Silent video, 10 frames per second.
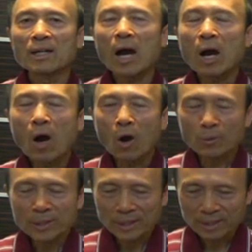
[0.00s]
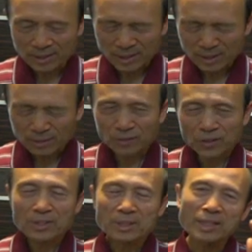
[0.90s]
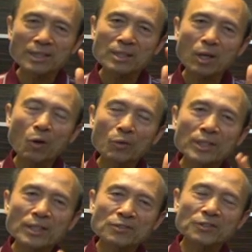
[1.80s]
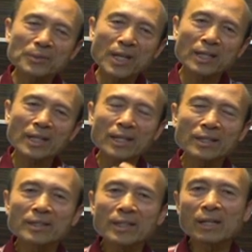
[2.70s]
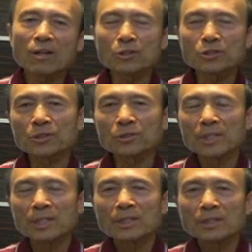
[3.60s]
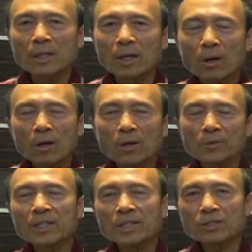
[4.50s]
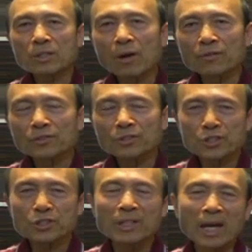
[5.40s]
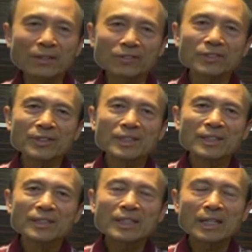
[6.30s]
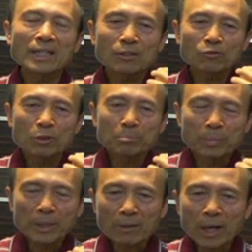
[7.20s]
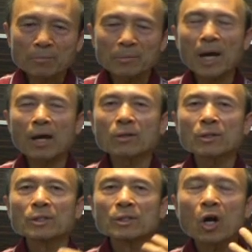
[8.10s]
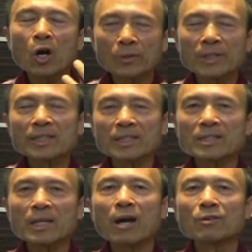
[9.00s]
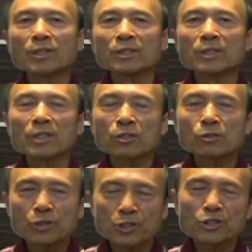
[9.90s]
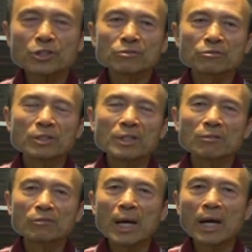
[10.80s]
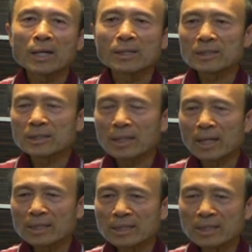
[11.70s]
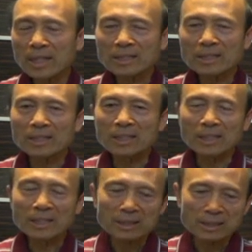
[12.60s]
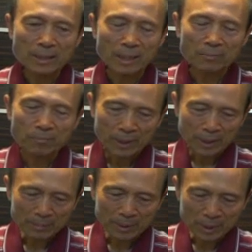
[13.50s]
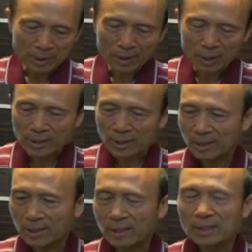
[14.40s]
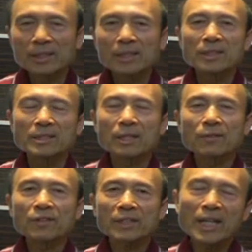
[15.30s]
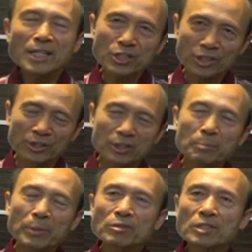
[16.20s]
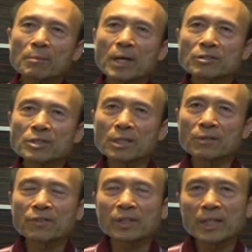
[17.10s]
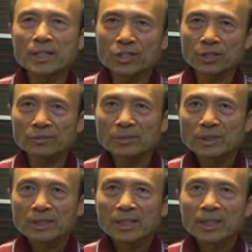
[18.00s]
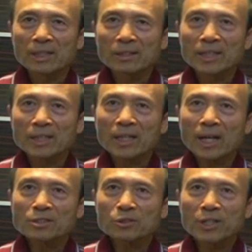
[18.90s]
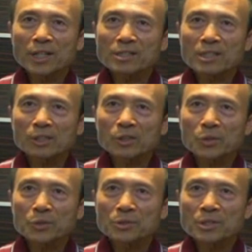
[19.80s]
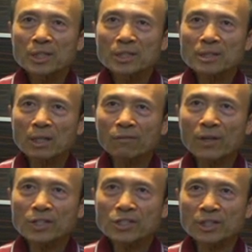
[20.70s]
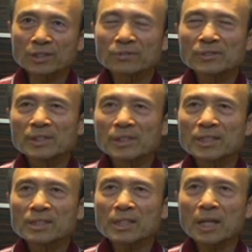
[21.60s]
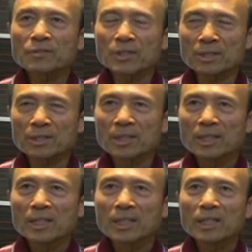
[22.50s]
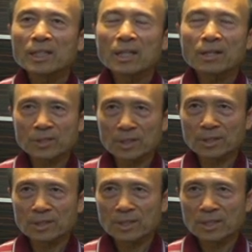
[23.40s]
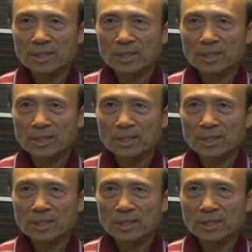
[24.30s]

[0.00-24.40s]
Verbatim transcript: holiness. First, it's a holiness from God and, and also the holiness of Christian life, that He will build up our holiness, our Christian uh, uh, sanctity, his, um, I mean, not sanctity, sanctification. He builds up our sanctification. Okay, God's grace includes his salvation, he saves us. He loves us.